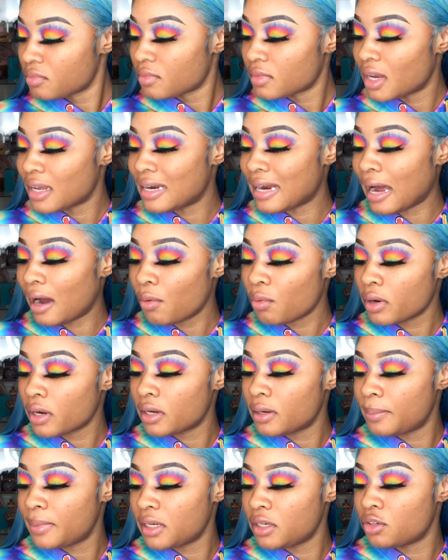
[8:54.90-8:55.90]
Now we're
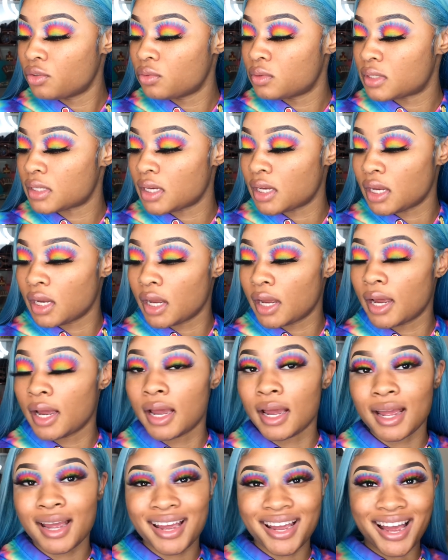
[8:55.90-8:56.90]
gonna be using
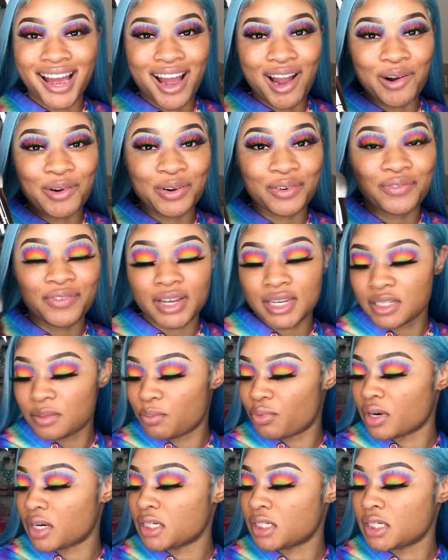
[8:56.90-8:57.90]
our face
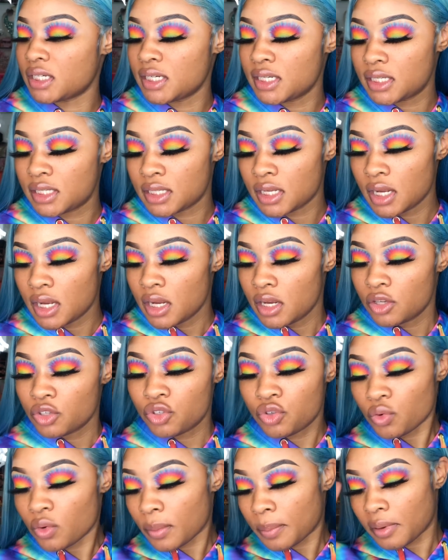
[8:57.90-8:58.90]
brushes
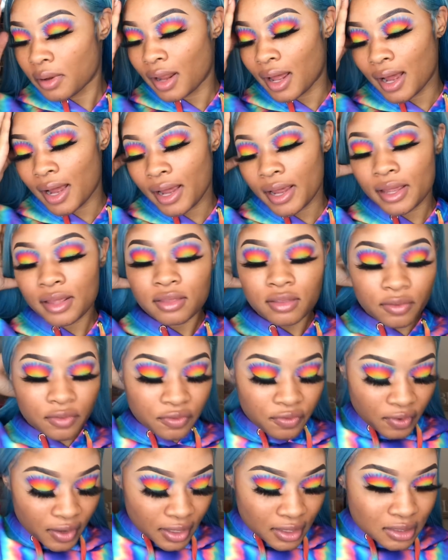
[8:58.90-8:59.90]
to apply the
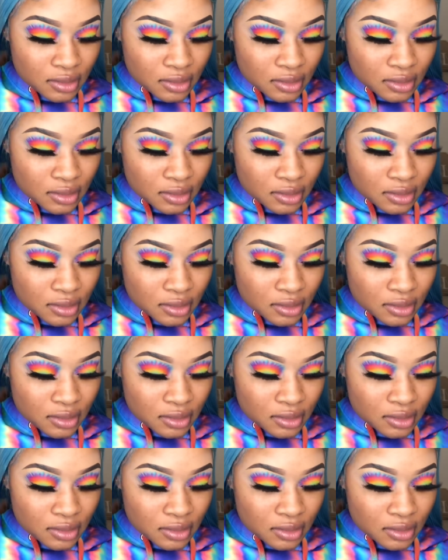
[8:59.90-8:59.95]
face